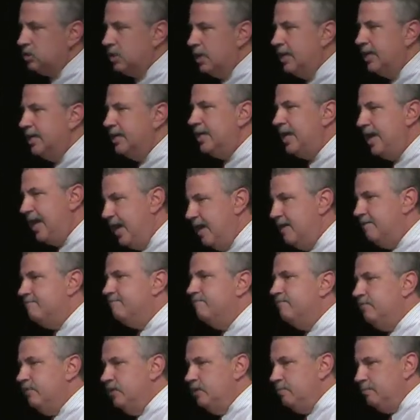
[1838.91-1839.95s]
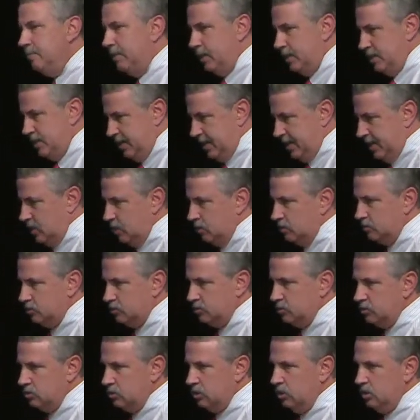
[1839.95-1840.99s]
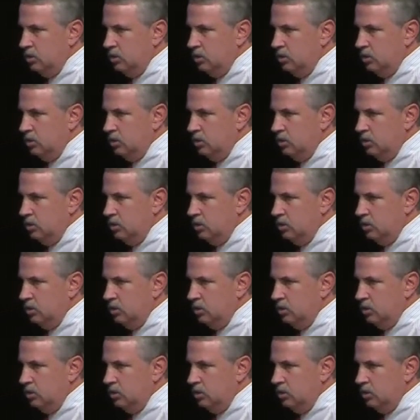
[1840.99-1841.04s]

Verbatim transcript: like everybody else.